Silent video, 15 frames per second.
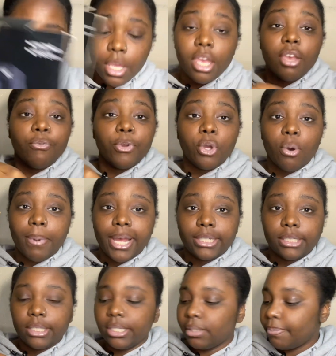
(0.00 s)
If we go back
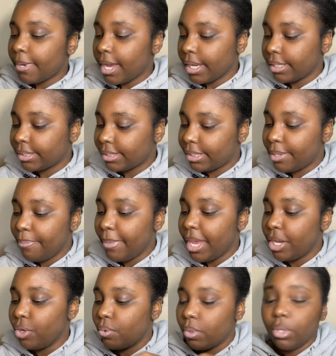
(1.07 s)
to this box, the
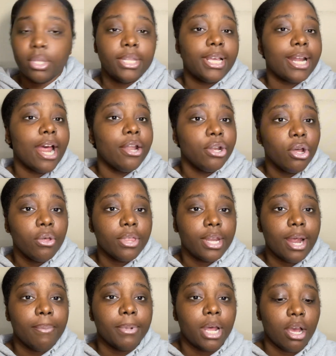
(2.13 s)
manual that I know that
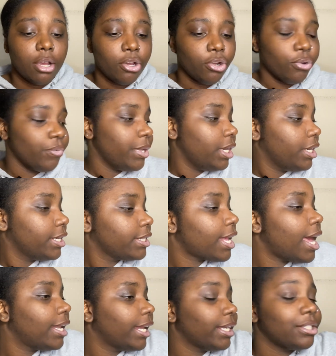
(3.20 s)
I'm not going to read because
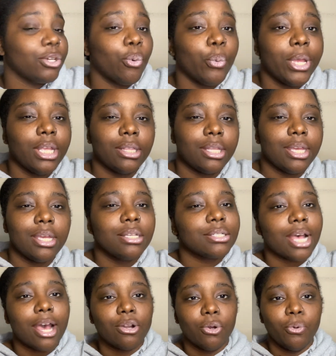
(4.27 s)
I like to wing things.
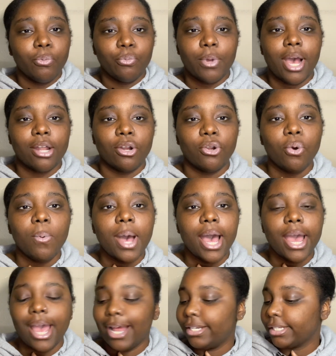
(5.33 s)
I don't know
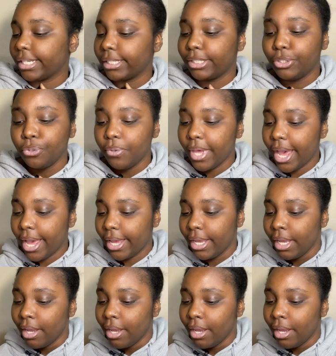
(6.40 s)
why. I just like to do that.